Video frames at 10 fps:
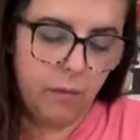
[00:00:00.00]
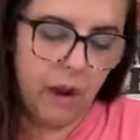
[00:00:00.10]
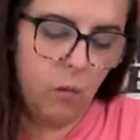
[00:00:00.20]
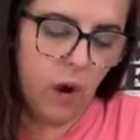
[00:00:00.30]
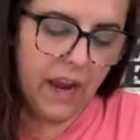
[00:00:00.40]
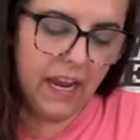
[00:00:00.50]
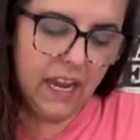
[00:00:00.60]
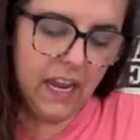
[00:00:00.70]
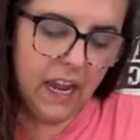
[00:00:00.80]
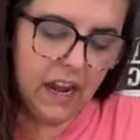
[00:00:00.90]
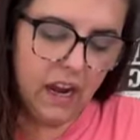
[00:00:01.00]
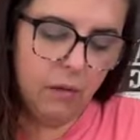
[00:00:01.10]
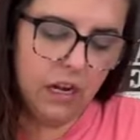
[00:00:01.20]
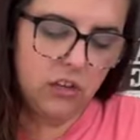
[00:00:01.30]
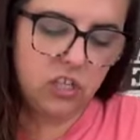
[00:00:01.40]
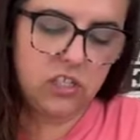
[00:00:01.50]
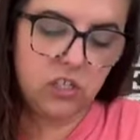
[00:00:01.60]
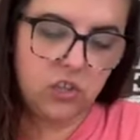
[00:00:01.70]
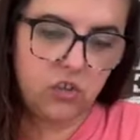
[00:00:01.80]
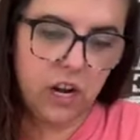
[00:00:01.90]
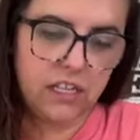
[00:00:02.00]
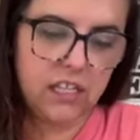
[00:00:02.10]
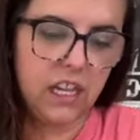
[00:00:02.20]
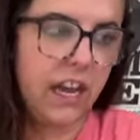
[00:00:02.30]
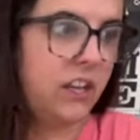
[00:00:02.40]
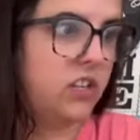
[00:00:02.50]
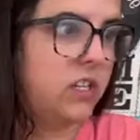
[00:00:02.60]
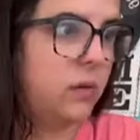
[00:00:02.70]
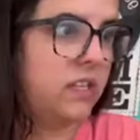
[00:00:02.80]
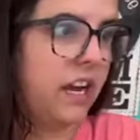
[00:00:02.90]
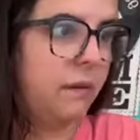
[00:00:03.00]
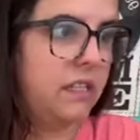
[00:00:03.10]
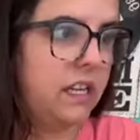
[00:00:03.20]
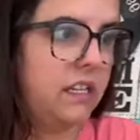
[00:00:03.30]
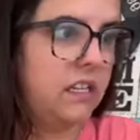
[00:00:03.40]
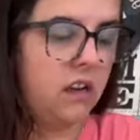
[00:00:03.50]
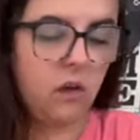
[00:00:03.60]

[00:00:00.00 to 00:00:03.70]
My white ink, and I'm going to just distress the edges. What time is it?